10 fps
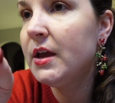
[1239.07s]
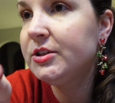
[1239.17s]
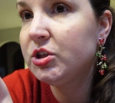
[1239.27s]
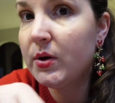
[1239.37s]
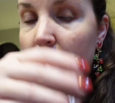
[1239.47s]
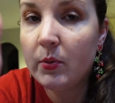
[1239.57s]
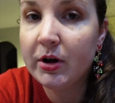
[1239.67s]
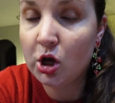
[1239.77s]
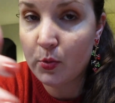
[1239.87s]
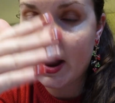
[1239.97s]
And so now I
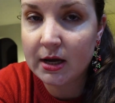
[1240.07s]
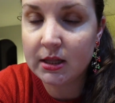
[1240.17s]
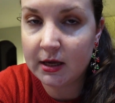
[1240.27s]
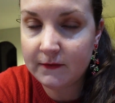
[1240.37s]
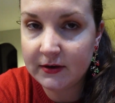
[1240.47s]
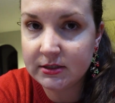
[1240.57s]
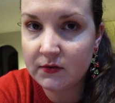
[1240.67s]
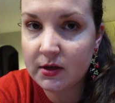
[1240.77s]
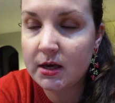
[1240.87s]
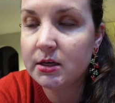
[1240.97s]
want to go back and like fix
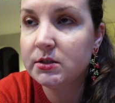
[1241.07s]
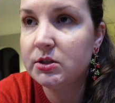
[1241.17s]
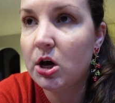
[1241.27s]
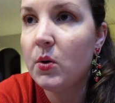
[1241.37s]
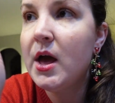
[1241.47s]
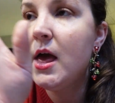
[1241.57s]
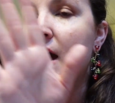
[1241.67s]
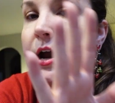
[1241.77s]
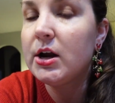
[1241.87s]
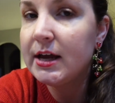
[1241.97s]
everything. So
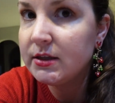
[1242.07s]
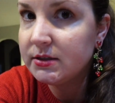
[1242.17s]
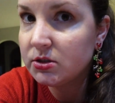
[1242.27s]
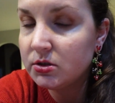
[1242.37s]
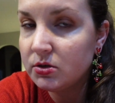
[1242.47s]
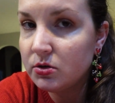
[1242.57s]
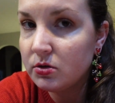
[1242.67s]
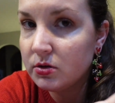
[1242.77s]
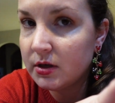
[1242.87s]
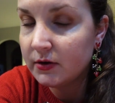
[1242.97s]
I already had
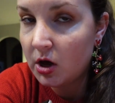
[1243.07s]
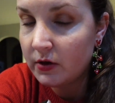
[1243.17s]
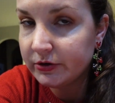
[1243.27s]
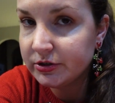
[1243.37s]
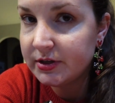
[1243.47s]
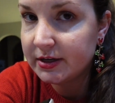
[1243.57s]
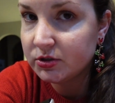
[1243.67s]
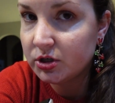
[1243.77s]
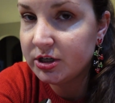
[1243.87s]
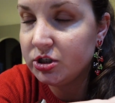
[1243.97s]
the covers that had
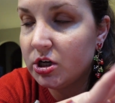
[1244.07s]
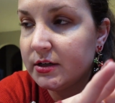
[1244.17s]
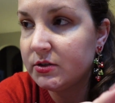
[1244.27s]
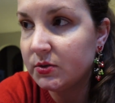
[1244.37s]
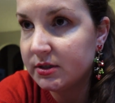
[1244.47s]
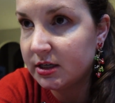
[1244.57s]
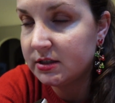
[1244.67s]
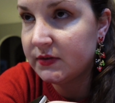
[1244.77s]
screenshots. So I was like, it's